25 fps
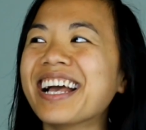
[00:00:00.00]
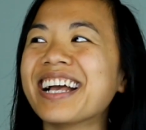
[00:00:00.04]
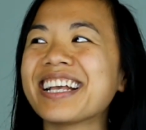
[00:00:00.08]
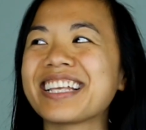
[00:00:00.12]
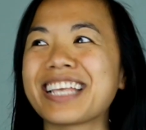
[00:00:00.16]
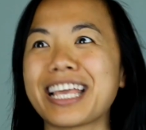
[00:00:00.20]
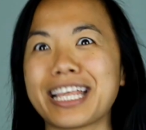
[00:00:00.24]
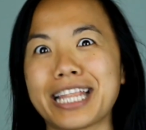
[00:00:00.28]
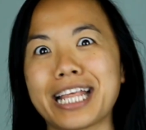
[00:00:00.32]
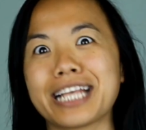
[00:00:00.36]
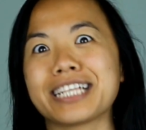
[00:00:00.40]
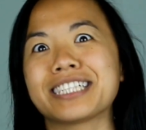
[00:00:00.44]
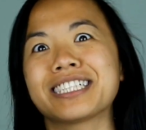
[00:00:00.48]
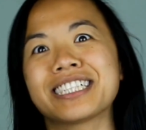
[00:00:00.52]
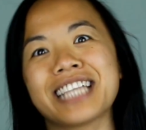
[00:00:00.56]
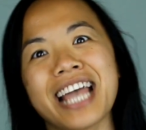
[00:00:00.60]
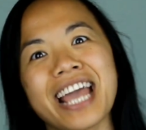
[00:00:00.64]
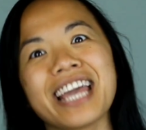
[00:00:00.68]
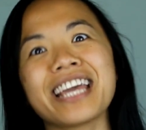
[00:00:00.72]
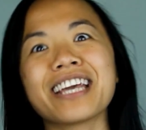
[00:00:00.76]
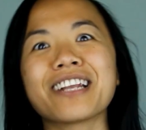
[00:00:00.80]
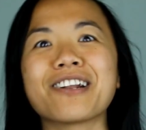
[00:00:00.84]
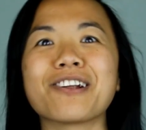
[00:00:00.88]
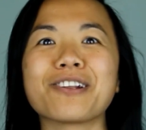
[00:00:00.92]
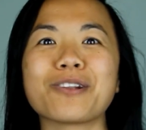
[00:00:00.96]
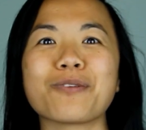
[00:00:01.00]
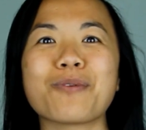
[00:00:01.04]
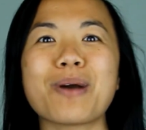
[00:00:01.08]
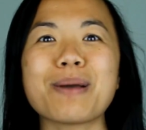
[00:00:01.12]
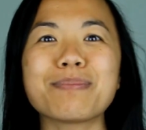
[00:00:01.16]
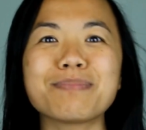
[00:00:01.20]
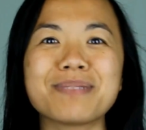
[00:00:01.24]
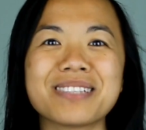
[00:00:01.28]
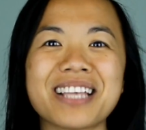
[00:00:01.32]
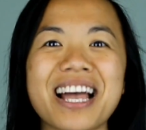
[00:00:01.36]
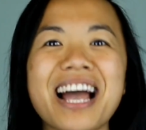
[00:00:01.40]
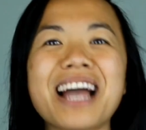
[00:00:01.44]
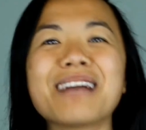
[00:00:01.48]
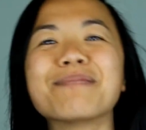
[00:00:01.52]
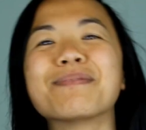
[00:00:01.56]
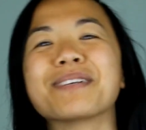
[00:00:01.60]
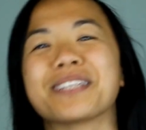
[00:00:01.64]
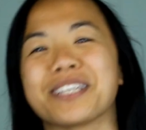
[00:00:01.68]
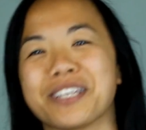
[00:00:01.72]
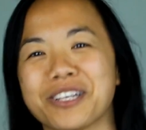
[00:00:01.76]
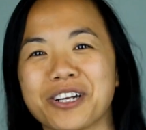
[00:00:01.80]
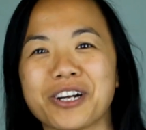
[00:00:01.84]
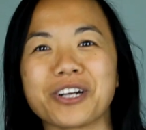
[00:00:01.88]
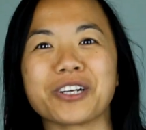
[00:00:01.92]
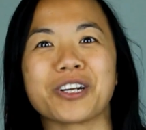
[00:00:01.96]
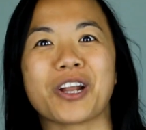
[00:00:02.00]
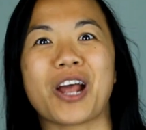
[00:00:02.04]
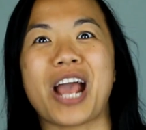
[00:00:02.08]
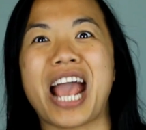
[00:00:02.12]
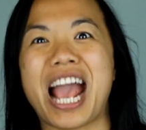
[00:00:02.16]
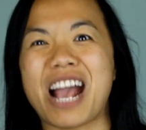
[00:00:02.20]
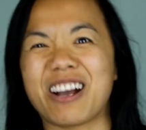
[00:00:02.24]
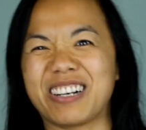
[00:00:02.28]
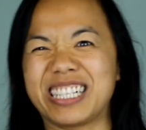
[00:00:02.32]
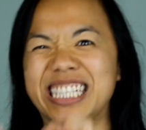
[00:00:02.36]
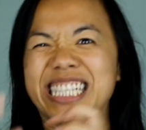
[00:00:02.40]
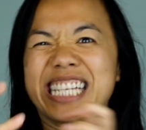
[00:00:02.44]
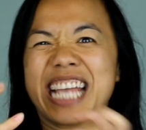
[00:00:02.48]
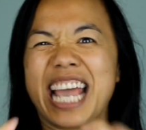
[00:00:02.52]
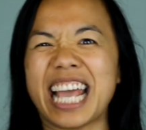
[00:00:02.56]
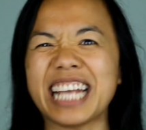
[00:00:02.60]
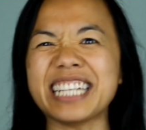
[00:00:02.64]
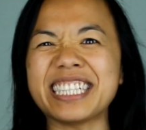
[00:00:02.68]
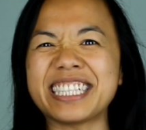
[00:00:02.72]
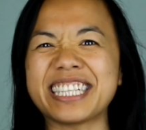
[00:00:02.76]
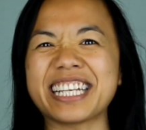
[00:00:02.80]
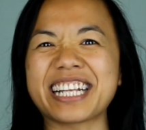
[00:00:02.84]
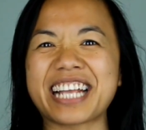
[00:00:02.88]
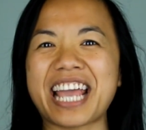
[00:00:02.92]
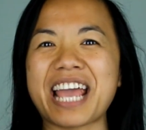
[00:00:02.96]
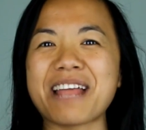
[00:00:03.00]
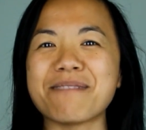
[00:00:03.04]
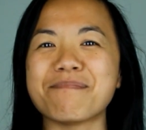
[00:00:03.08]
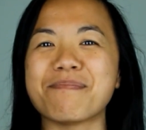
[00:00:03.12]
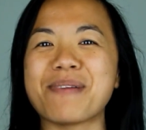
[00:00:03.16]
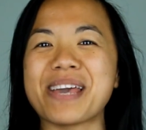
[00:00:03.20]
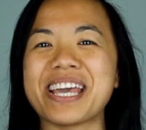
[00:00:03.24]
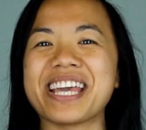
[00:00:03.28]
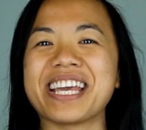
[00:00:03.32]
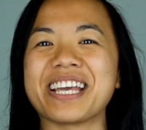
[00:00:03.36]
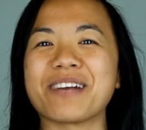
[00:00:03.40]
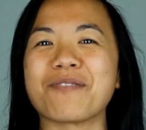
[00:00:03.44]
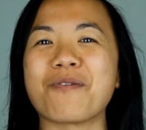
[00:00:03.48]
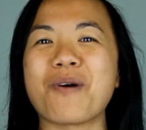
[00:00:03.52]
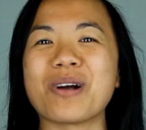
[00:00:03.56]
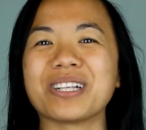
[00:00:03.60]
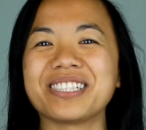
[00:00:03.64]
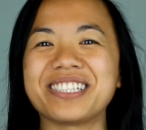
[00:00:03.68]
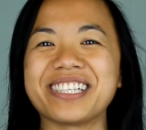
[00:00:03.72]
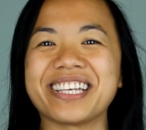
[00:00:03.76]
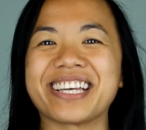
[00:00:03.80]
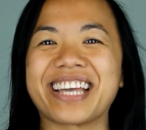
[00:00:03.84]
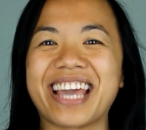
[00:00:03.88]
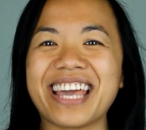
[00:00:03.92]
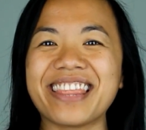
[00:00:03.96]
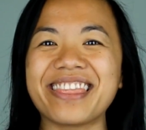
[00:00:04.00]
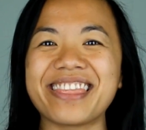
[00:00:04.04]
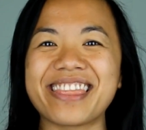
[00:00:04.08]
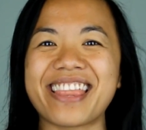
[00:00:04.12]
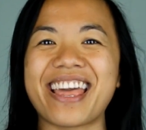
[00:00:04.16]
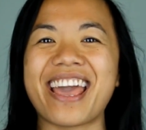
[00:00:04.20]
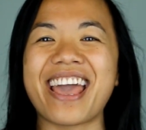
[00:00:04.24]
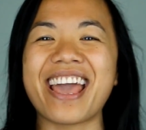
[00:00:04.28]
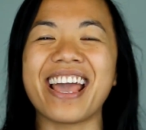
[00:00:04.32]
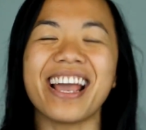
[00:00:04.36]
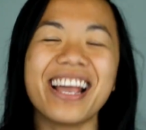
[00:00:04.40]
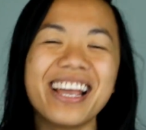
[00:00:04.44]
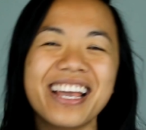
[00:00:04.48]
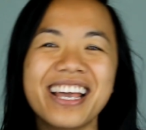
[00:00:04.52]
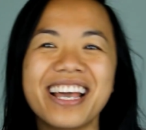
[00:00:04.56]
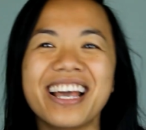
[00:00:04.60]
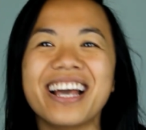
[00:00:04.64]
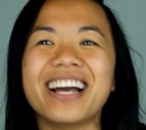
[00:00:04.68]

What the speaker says: Yeah, they say it on the website, but you don't know how intense it can be once you get there.